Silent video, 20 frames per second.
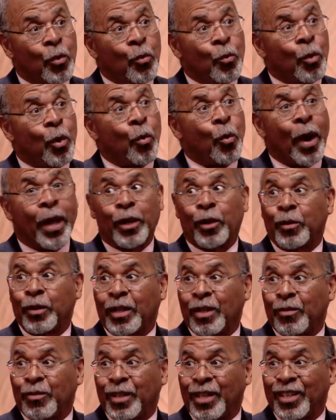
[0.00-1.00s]
were
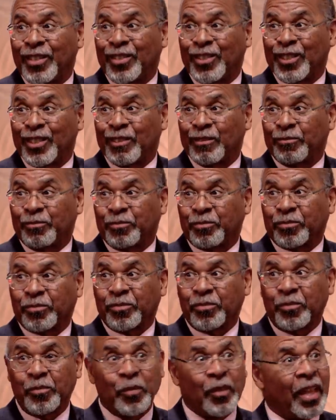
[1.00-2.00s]
white-only events.
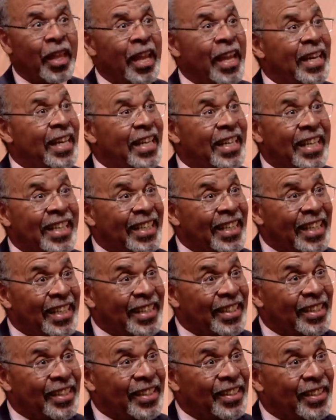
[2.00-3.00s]
And he didn't
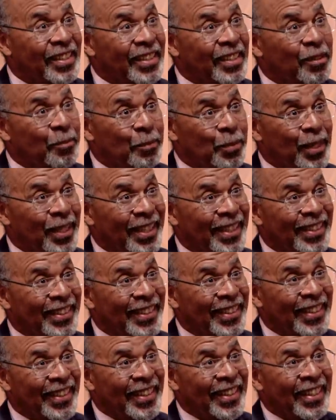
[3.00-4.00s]
get to compete.
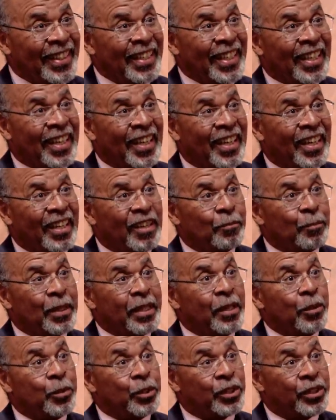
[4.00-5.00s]
But
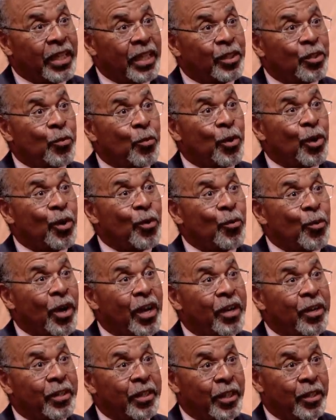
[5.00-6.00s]
he set the world
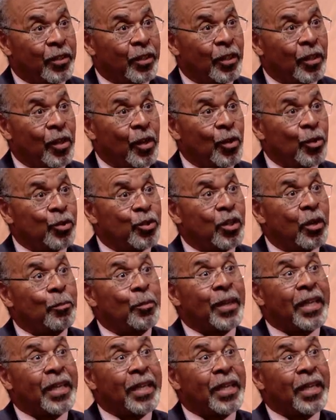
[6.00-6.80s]
record in the long jump.